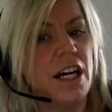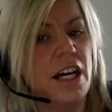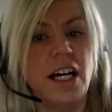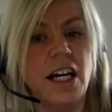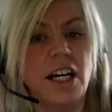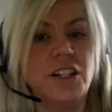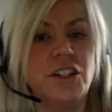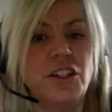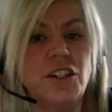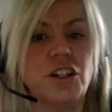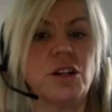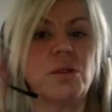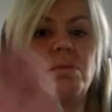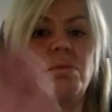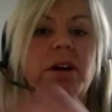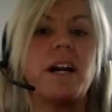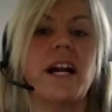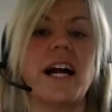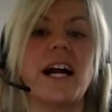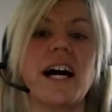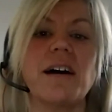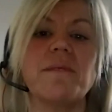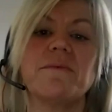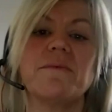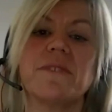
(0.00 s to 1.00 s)
and you could
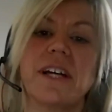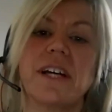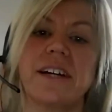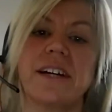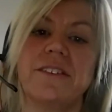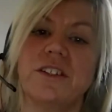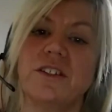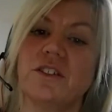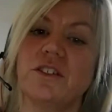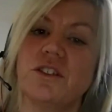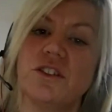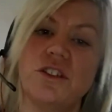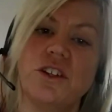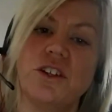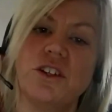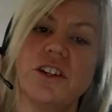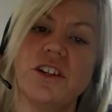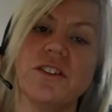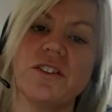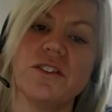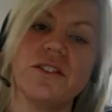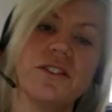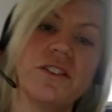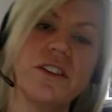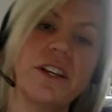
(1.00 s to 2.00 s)
perhaps add in
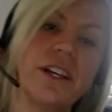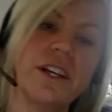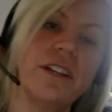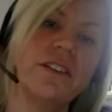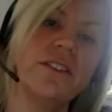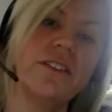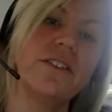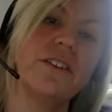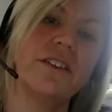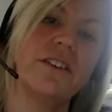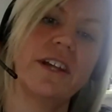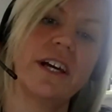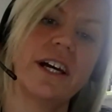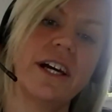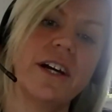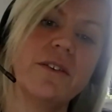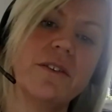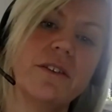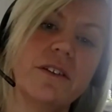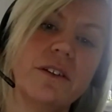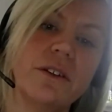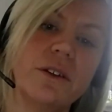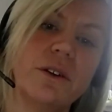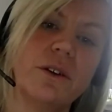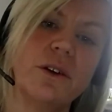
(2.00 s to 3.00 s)
students into that
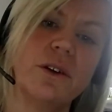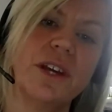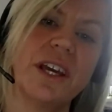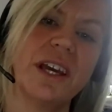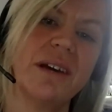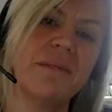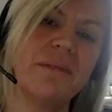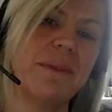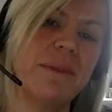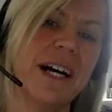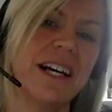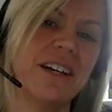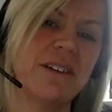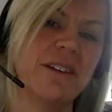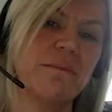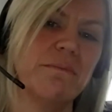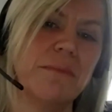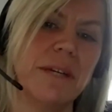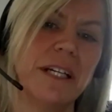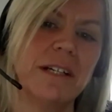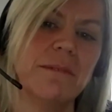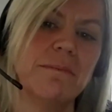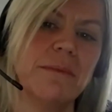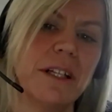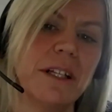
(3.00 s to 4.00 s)
who get by on
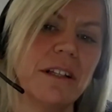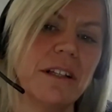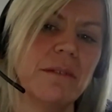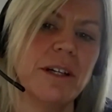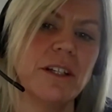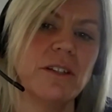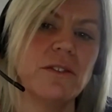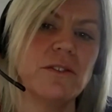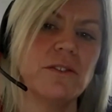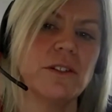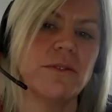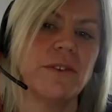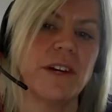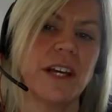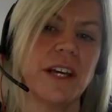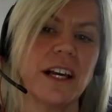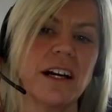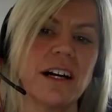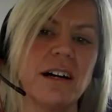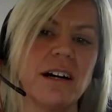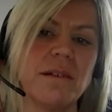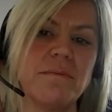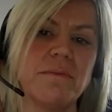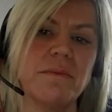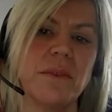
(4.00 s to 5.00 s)
minimal amounts of
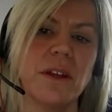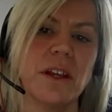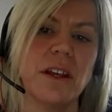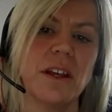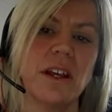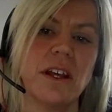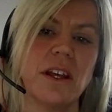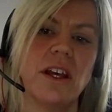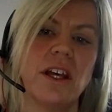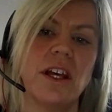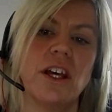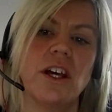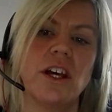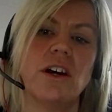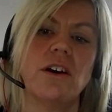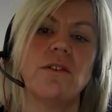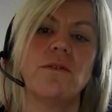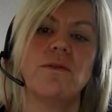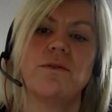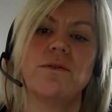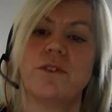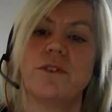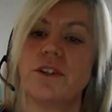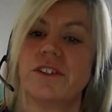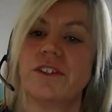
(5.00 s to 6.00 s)
income
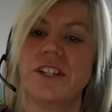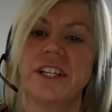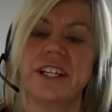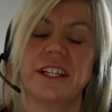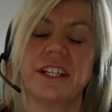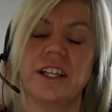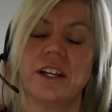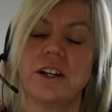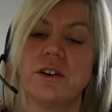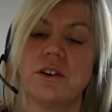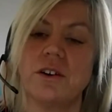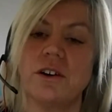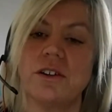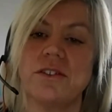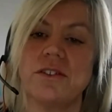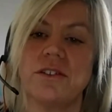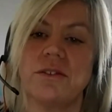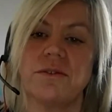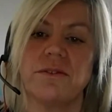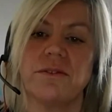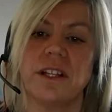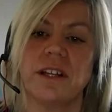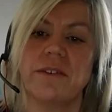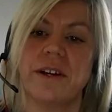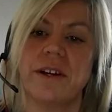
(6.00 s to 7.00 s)
for daily costs
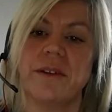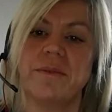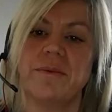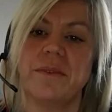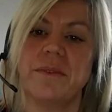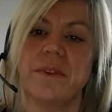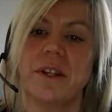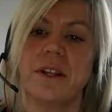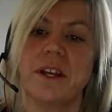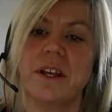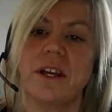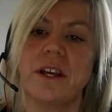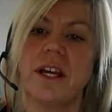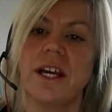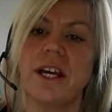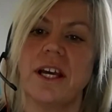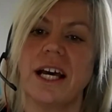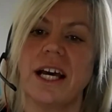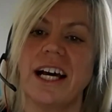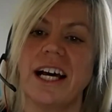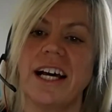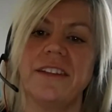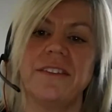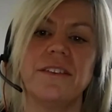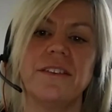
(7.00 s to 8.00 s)
of living,
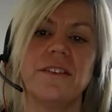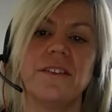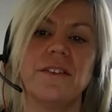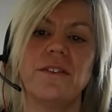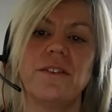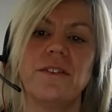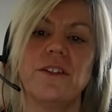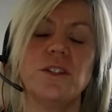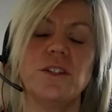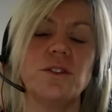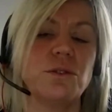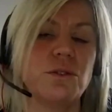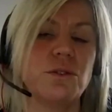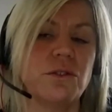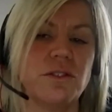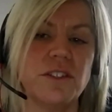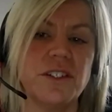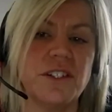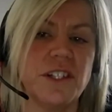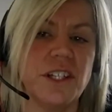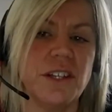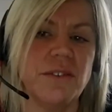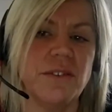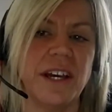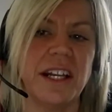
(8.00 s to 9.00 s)
and they don't
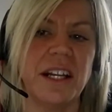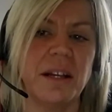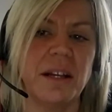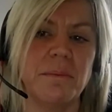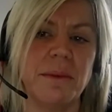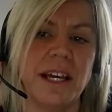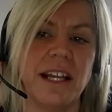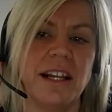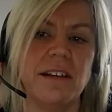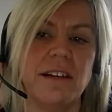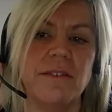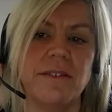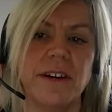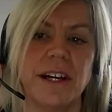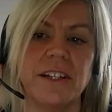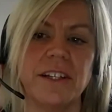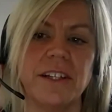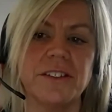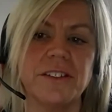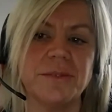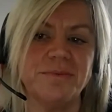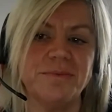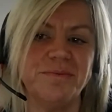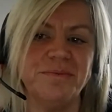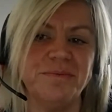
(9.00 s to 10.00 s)
receive any
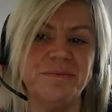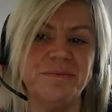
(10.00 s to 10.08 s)
benefits.